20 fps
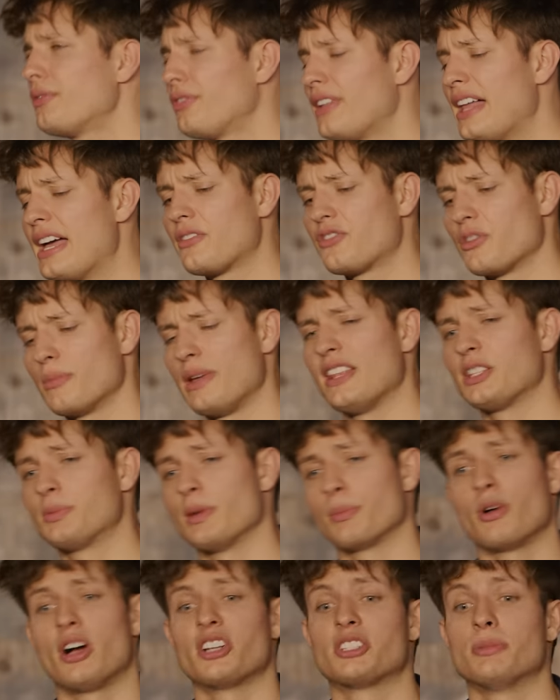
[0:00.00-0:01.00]
flag for me that's
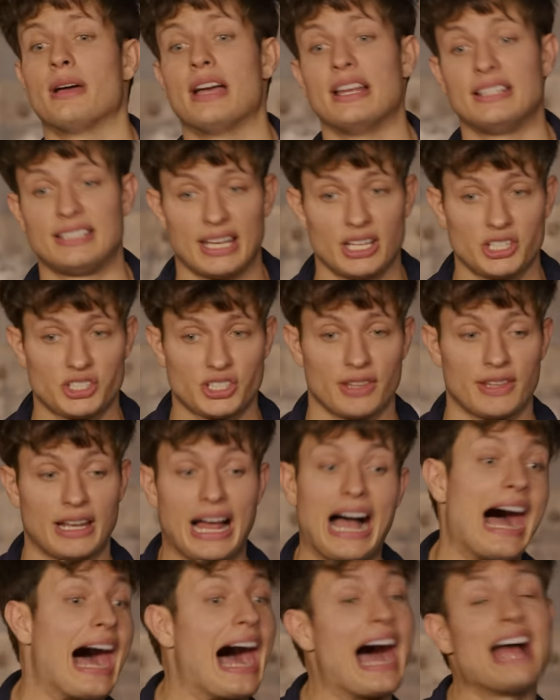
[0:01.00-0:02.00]
been brought to my attention
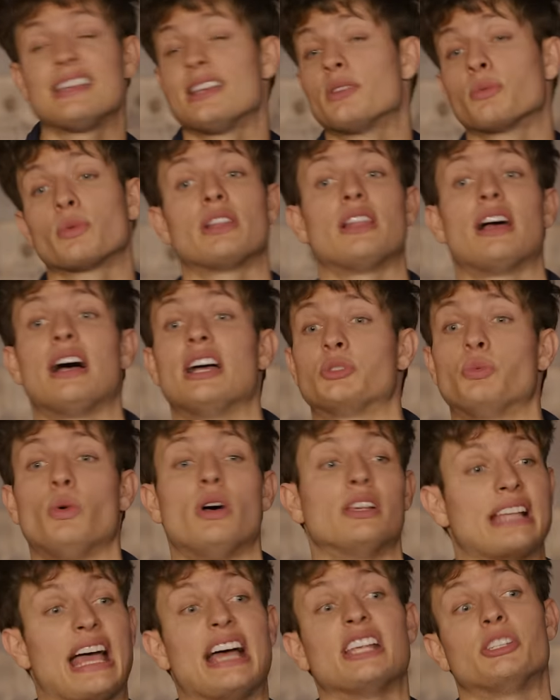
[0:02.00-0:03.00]
that I didn't realize
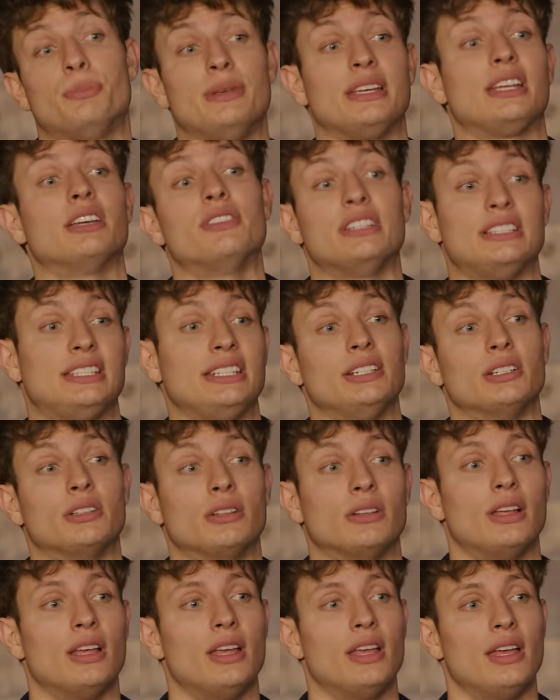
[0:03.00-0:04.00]
was as big of a
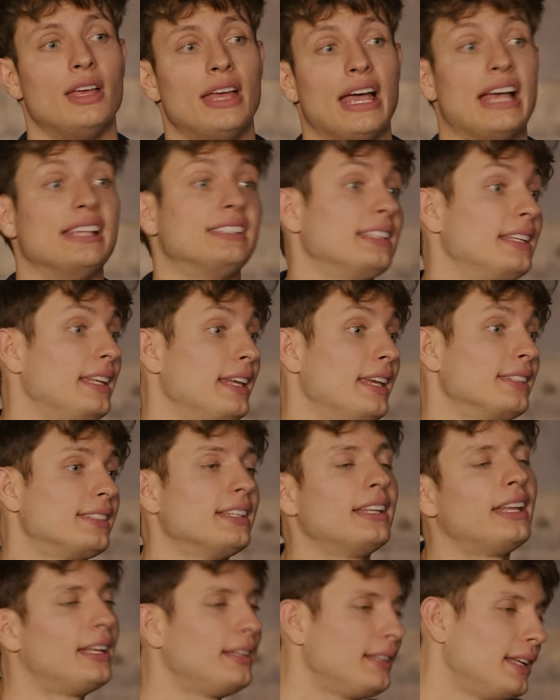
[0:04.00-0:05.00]
deal as it
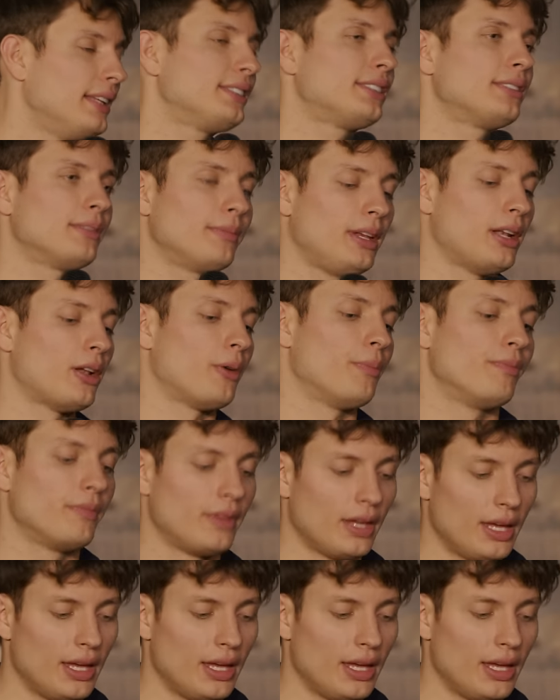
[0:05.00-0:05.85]
is. And it's, you know,